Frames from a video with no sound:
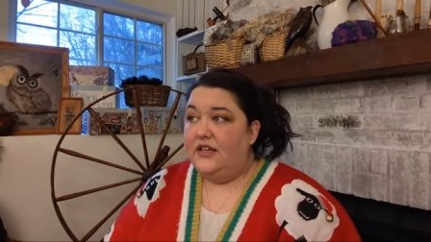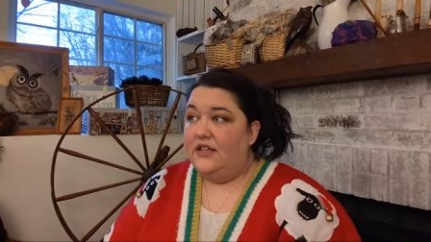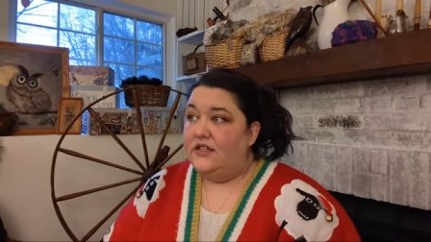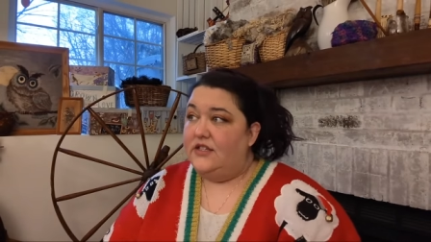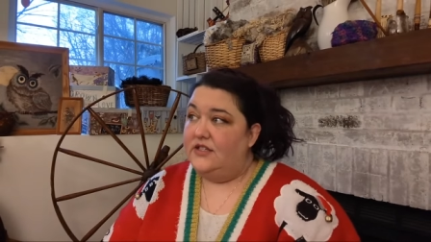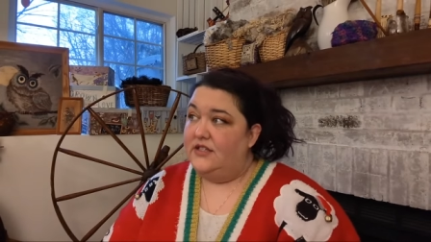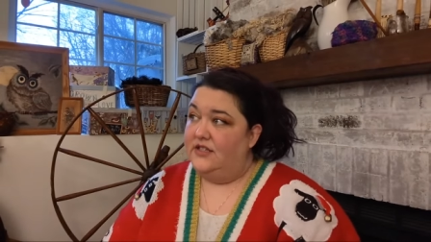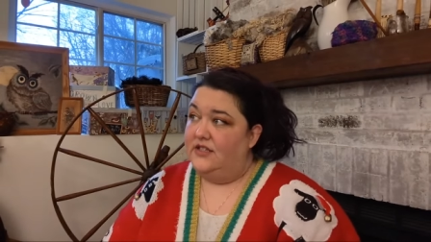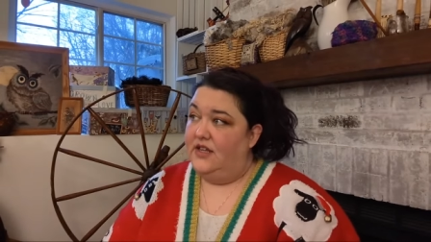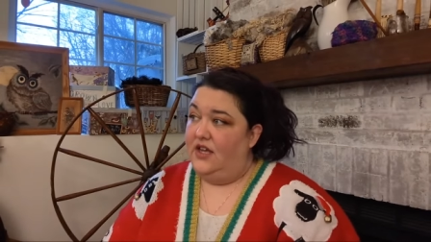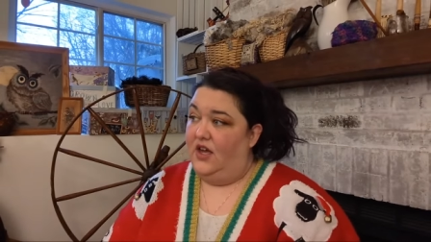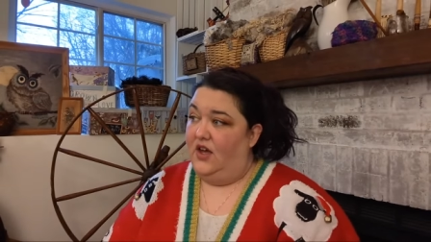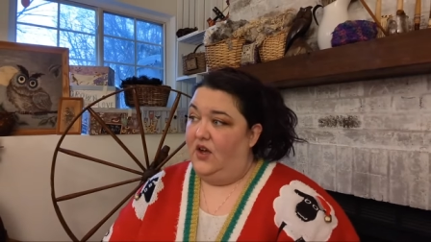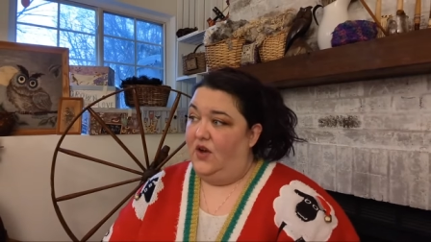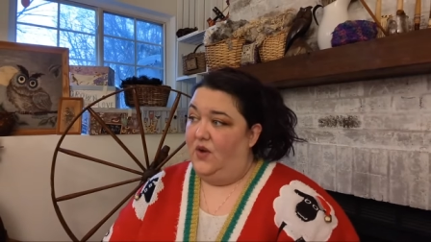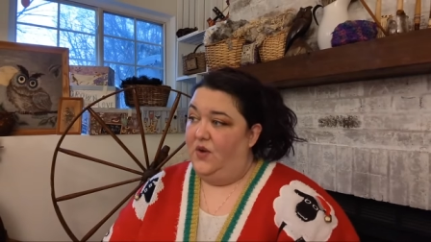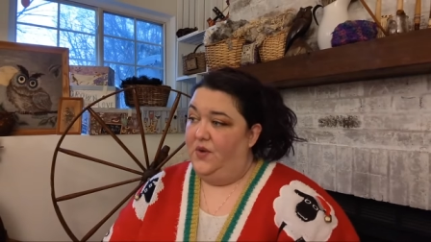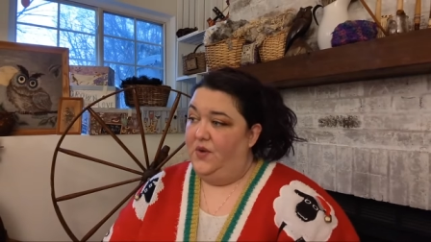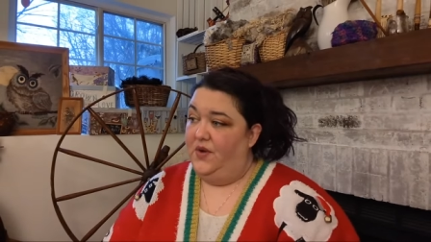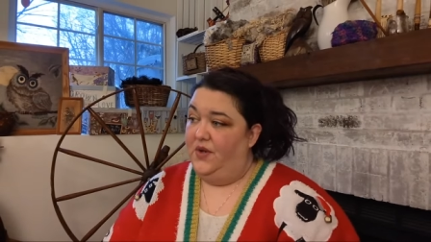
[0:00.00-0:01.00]

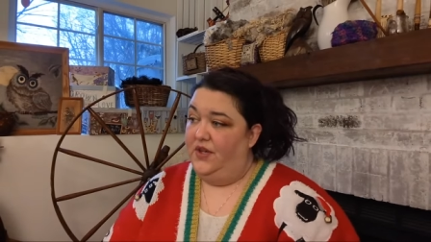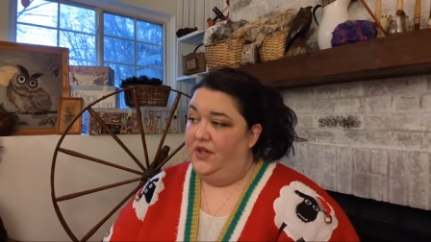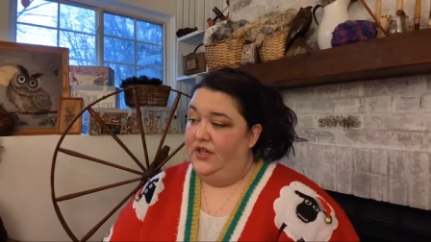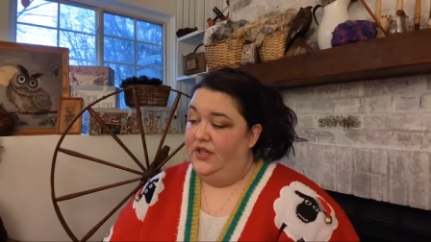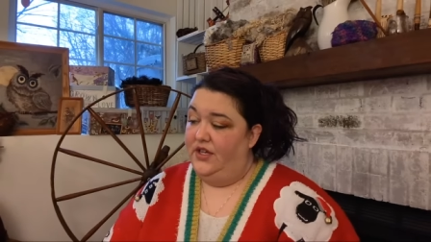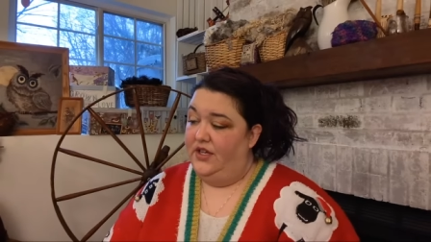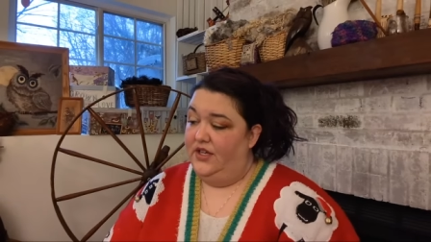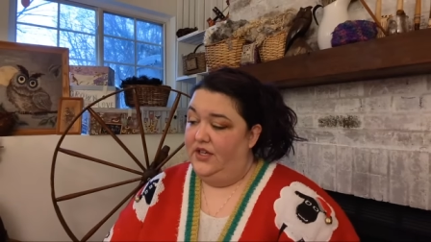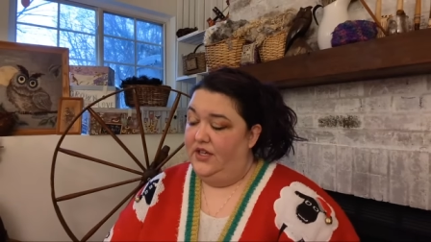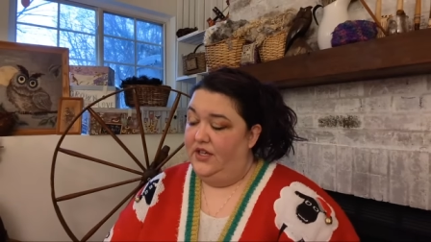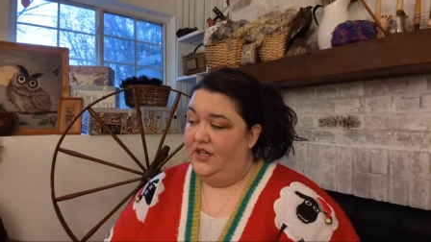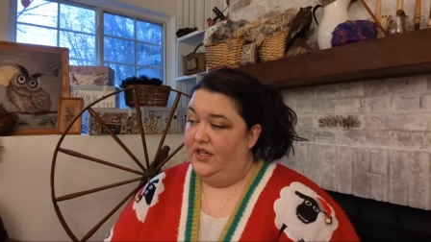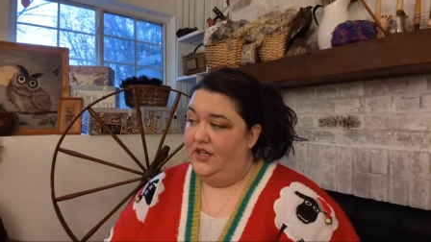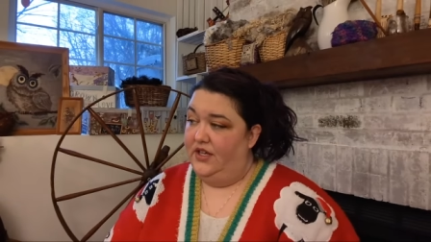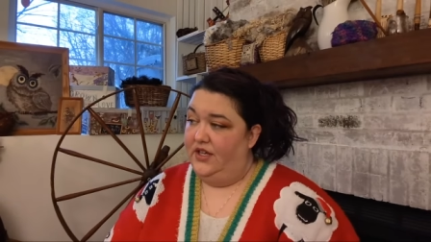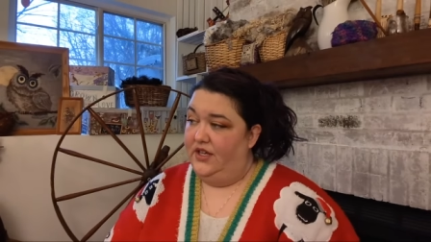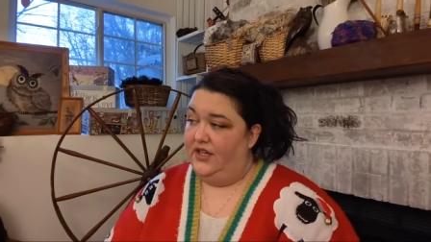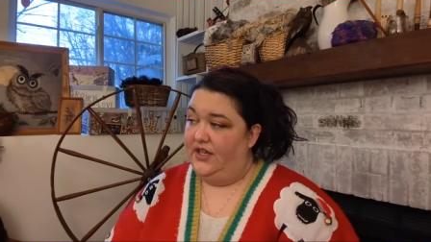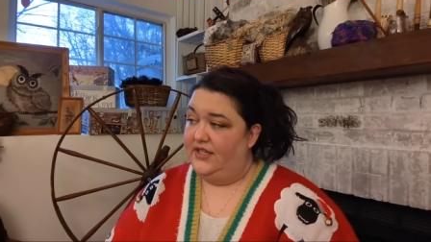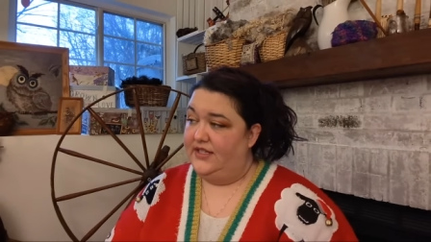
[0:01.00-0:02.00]
So
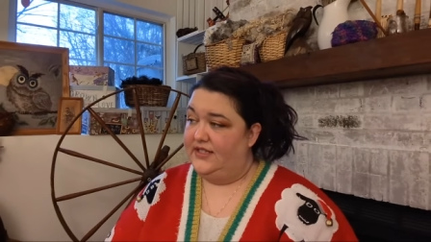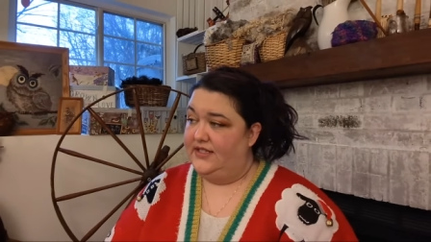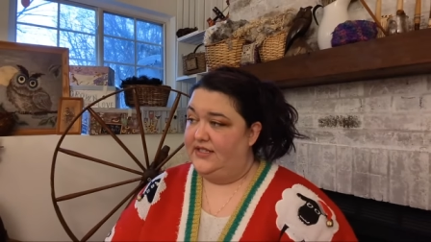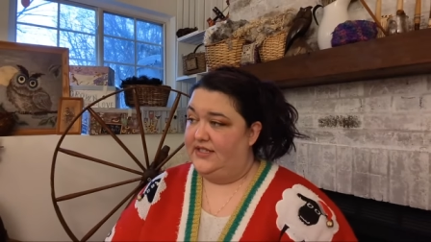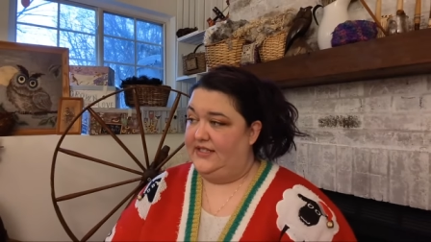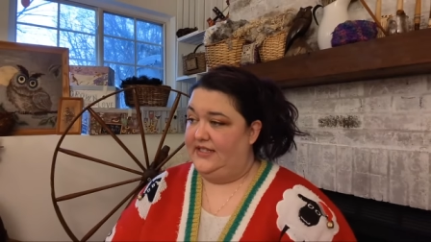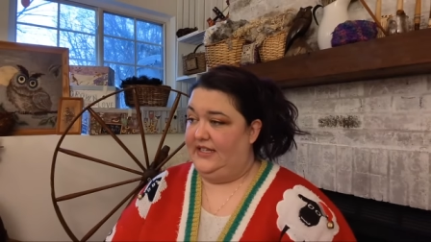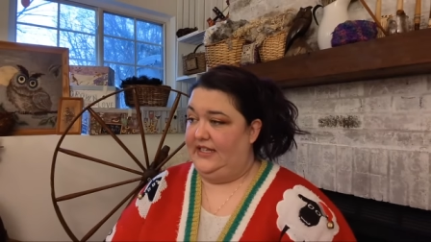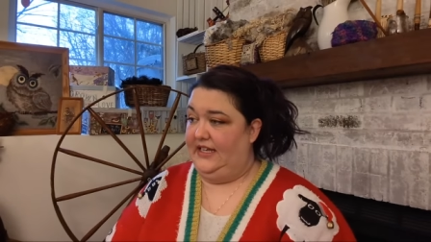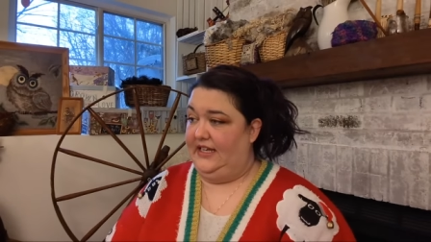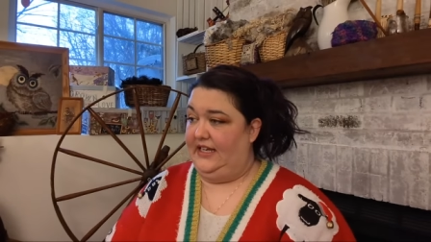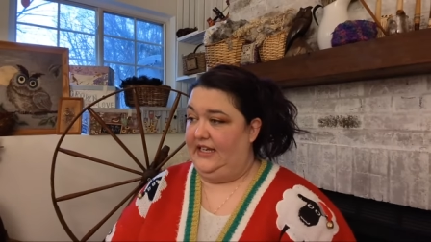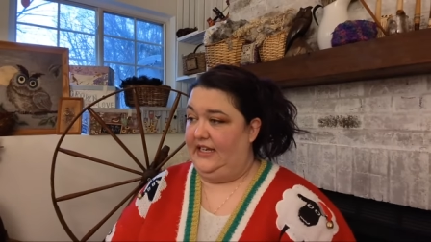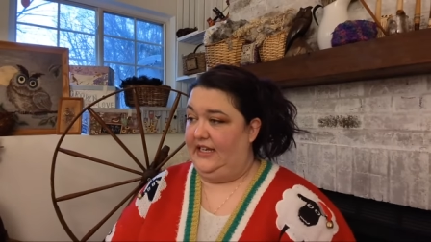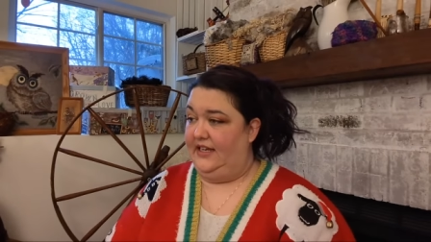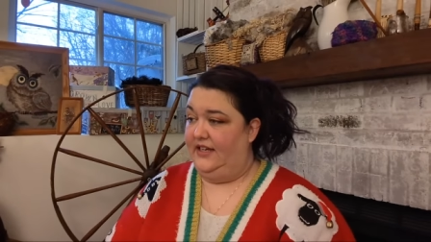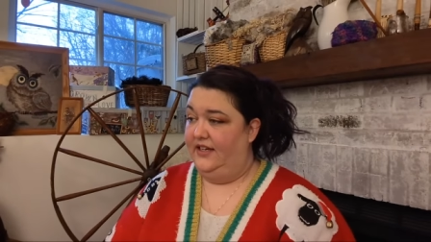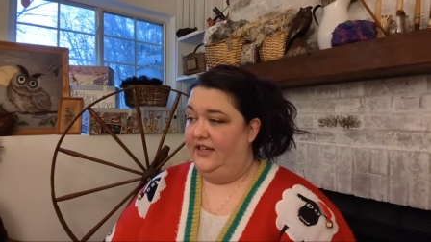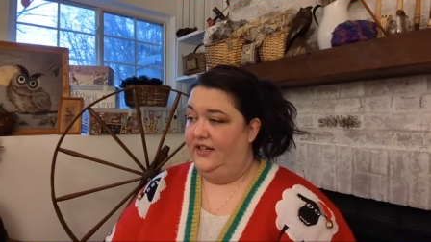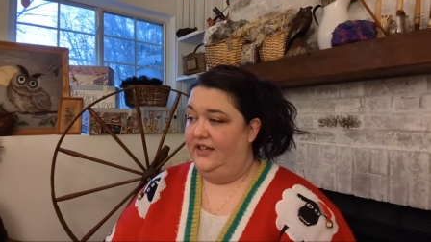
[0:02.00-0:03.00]
let's
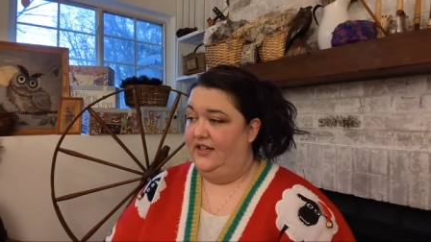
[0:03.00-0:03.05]
see.